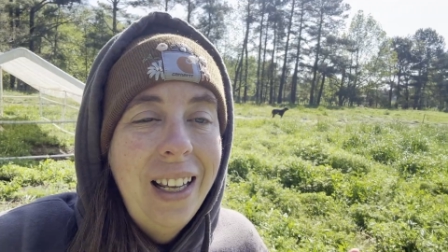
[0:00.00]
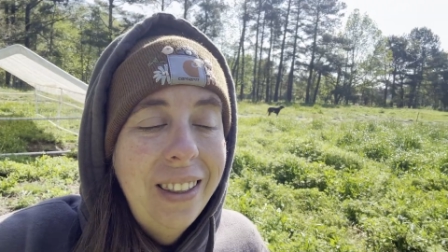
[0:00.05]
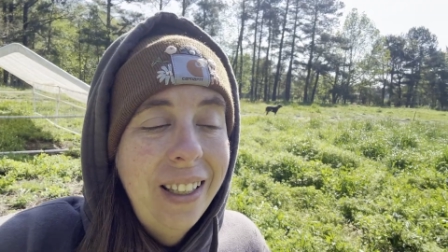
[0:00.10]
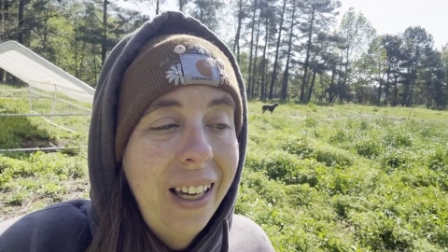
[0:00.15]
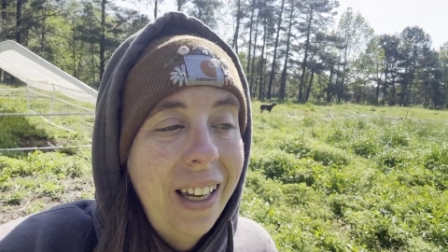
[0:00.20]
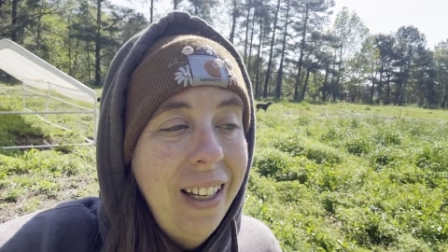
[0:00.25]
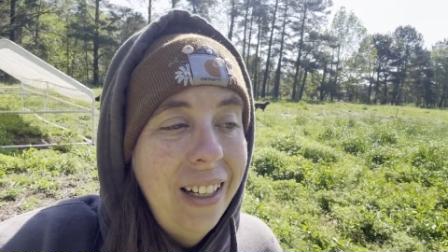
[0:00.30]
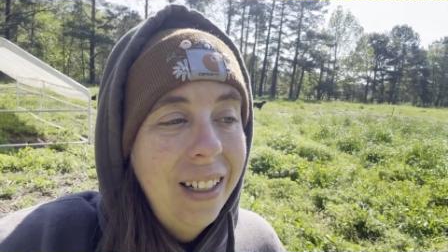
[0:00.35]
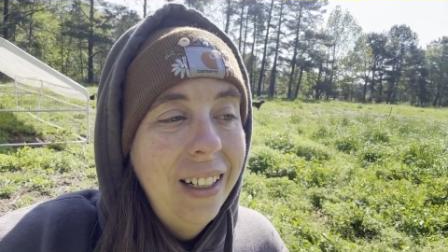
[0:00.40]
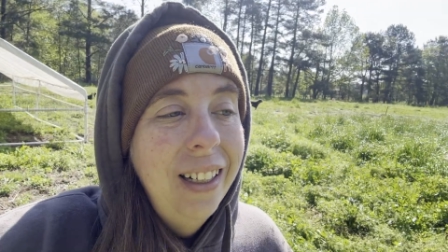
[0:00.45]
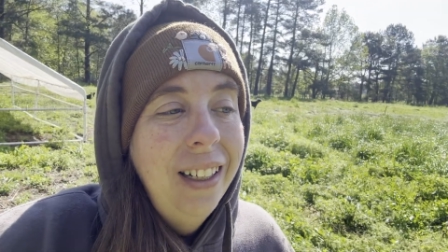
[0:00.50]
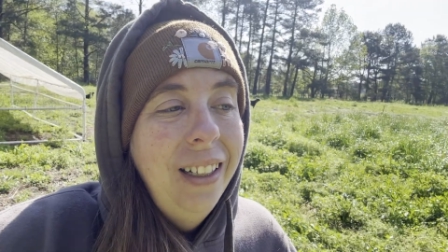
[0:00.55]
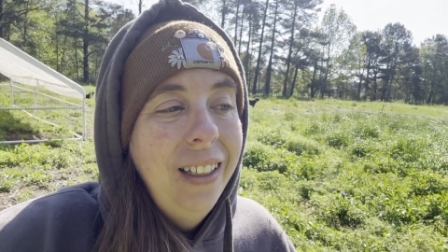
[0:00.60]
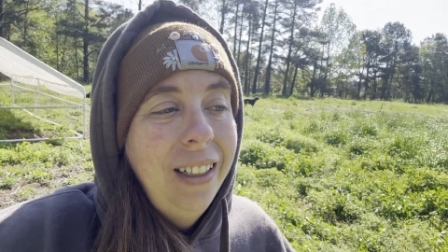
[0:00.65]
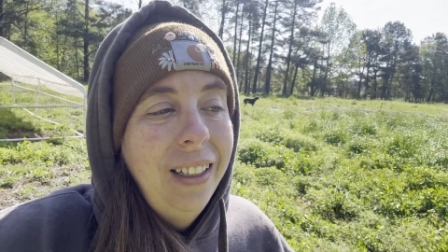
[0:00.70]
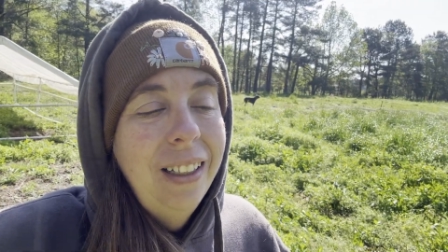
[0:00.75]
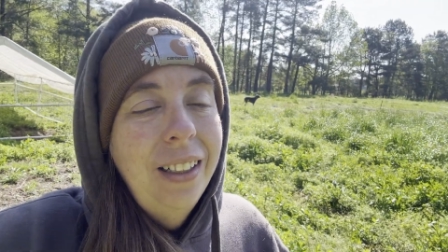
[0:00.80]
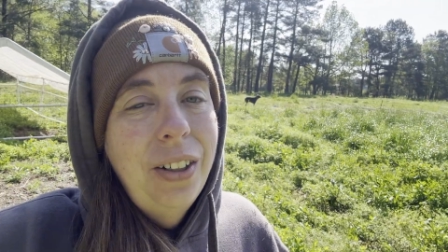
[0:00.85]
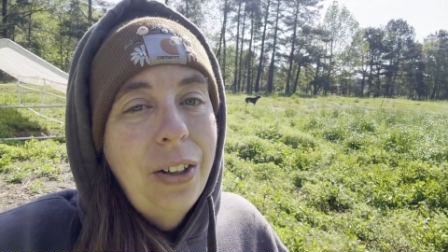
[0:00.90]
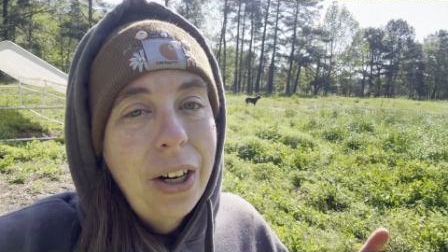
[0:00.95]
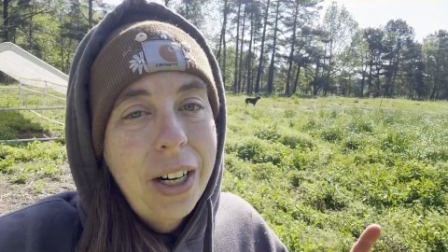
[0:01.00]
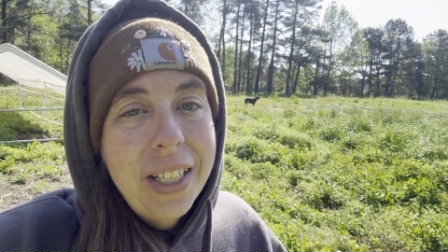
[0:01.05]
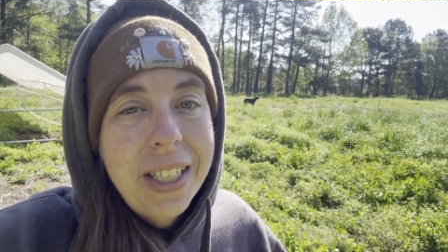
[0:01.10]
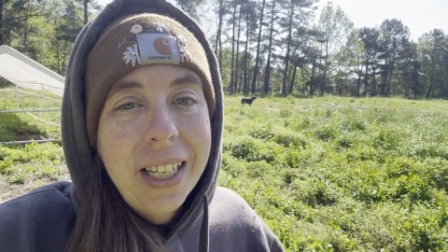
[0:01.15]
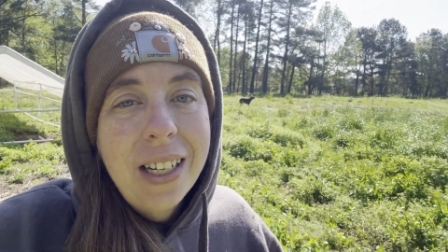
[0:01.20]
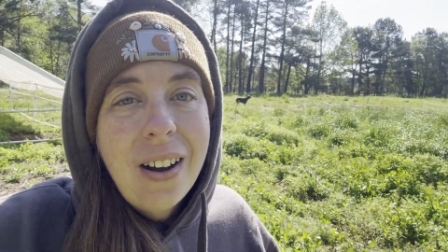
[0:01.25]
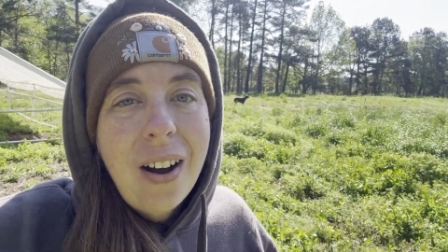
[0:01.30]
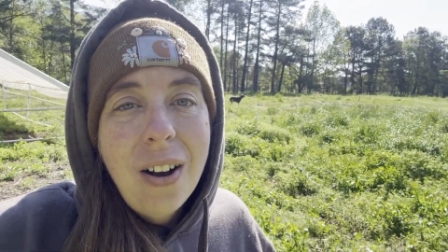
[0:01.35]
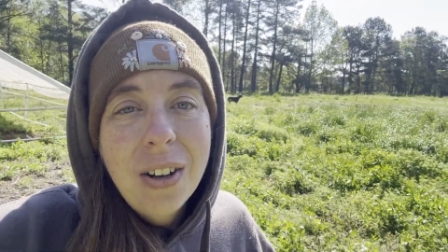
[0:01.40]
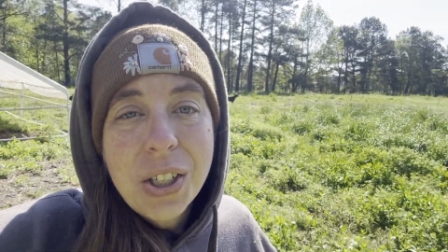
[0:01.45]
then
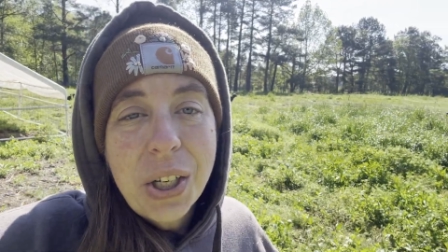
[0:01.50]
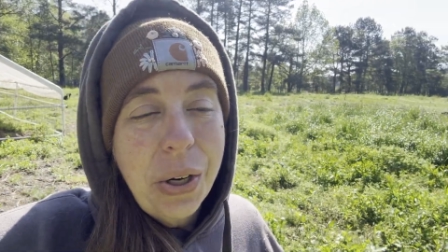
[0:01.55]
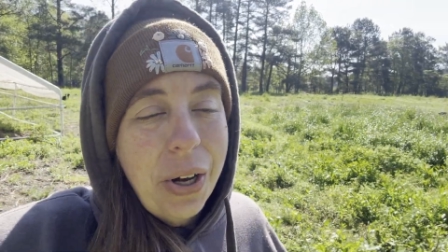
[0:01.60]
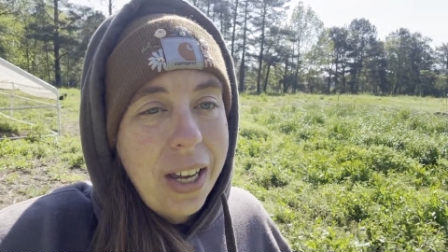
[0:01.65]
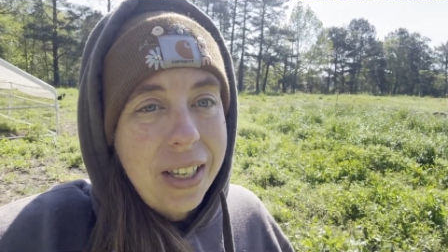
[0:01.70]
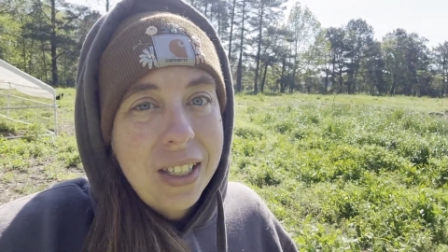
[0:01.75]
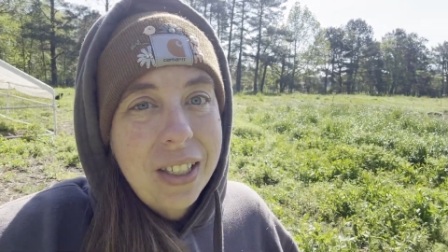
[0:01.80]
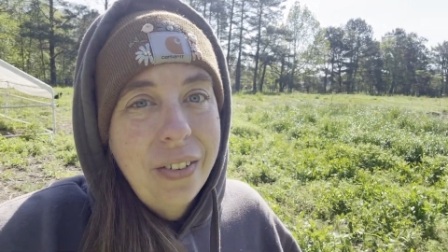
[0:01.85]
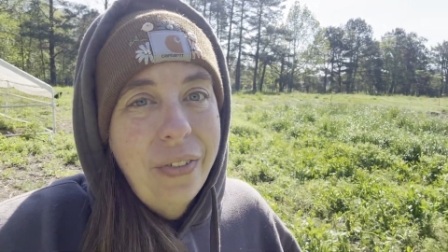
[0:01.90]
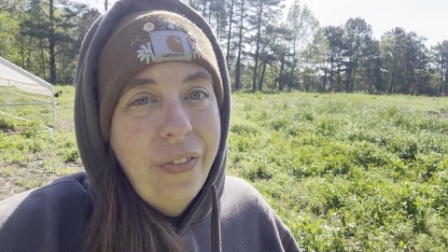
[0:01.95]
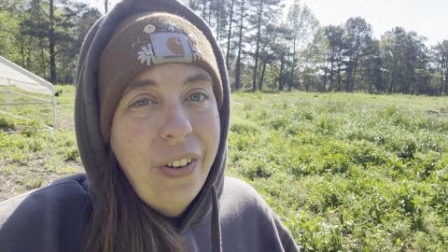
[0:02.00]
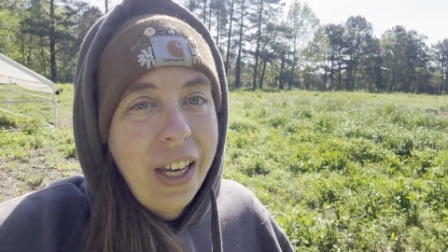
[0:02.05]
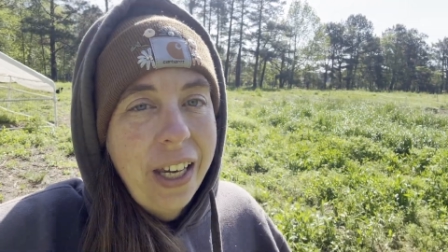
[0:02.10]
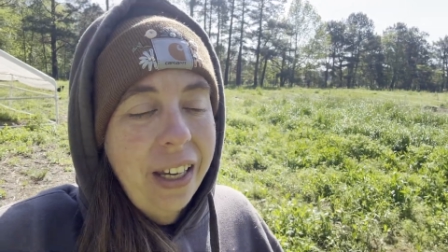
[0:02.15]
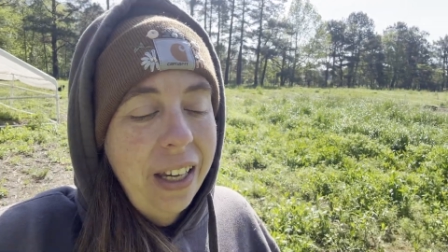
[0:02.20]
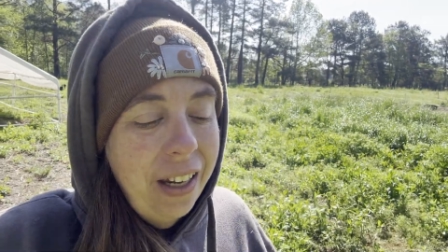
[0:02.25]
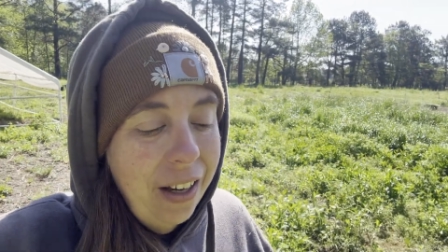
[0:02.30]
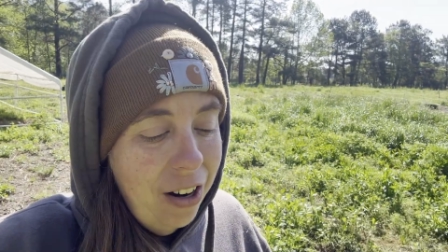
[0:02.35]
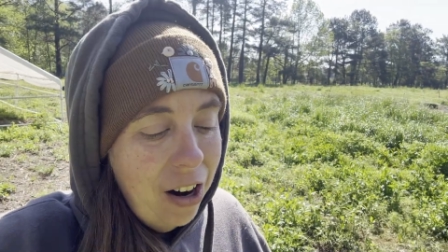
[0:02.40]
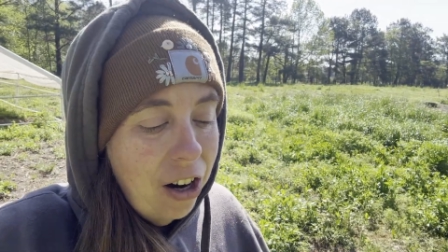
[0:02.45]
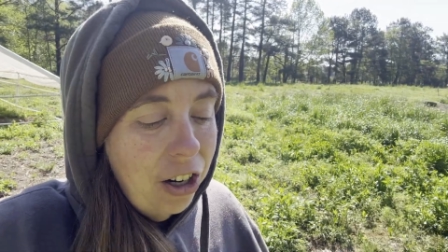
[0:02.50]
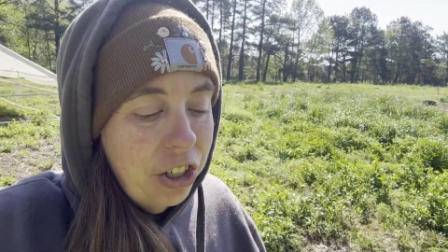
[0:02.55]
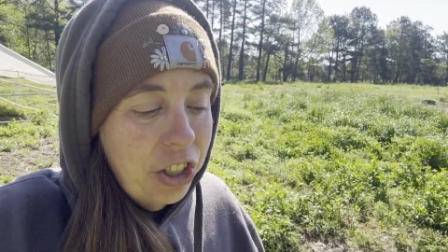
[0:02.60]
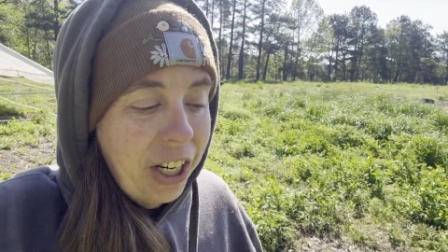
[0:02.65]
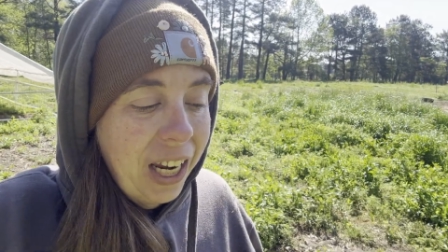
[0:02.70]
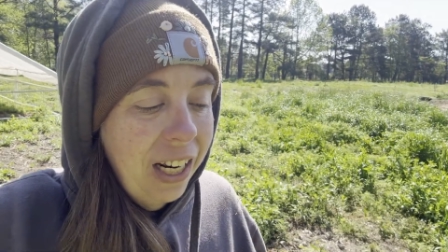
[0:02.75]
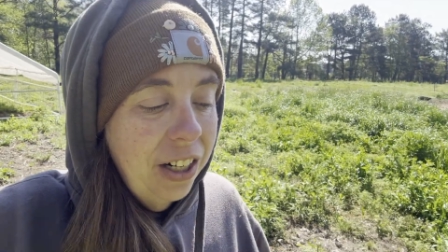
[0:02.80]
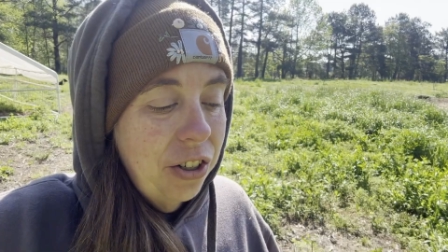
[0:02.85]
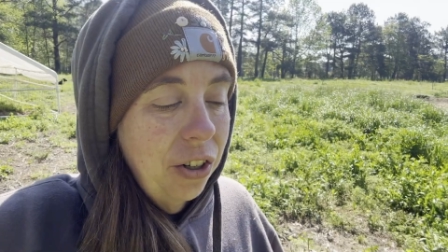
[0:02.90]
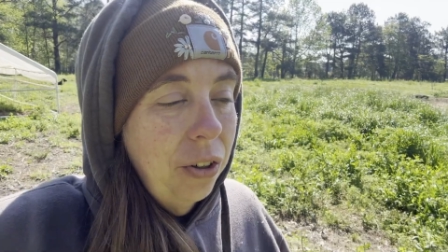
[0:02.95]
grazing also has to fit in our
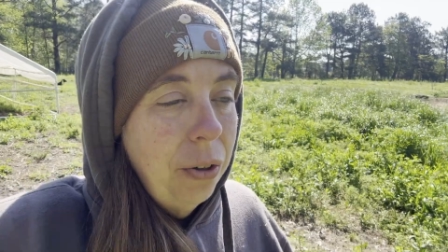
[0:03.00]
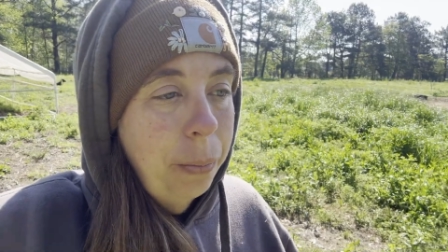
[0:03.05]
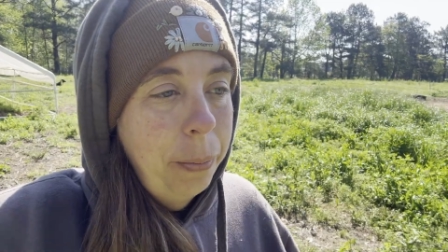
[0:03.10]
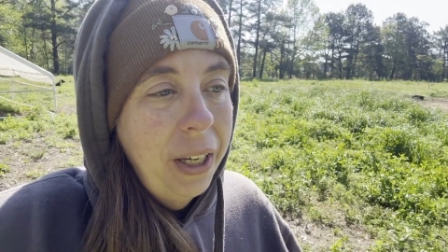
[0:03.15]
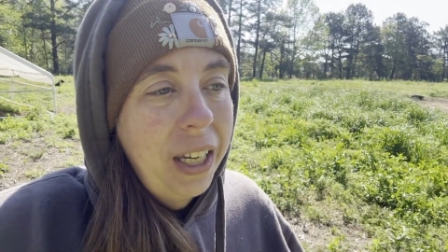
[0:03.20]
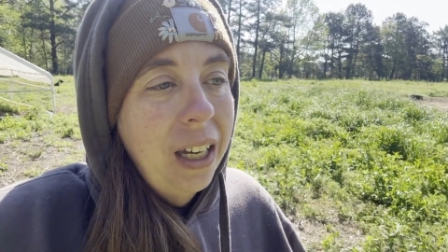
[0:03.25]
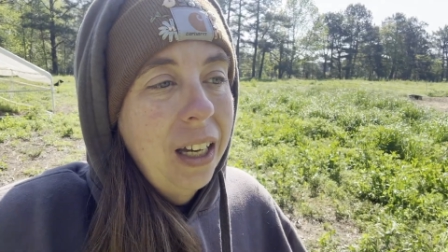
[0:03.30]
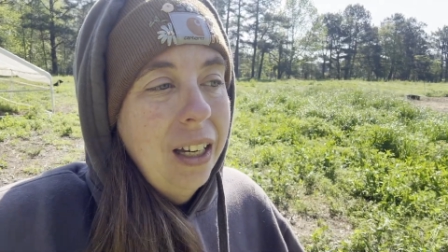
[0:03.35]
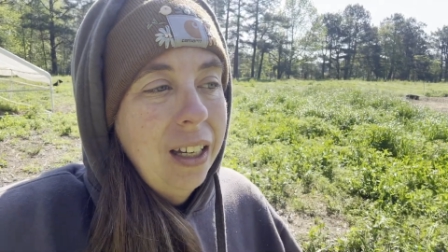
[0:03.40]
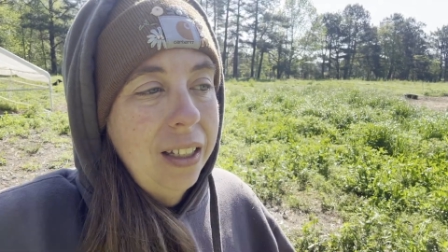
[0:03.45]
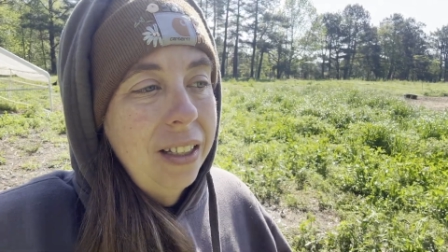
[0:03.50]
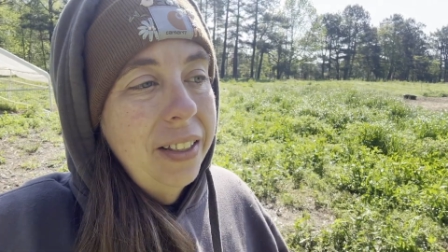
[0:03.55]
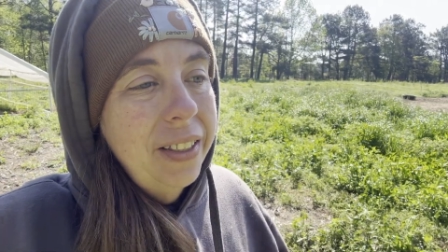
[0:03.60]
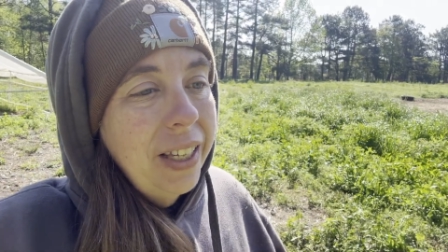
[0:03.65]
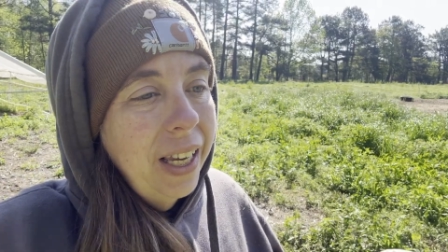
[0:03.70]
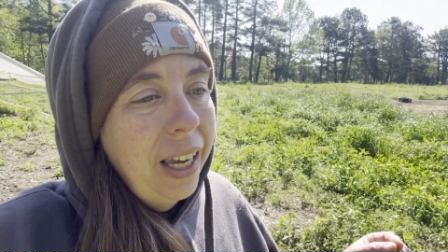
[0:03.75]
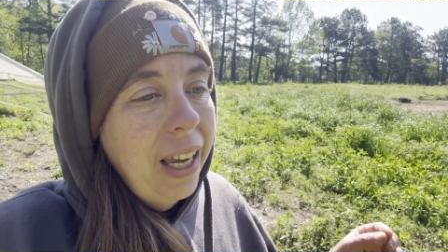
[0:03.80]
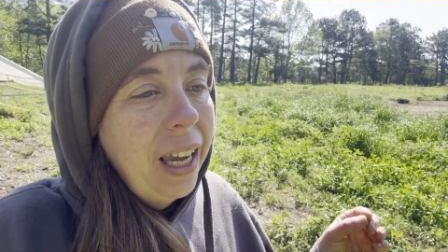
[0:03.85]
schedule because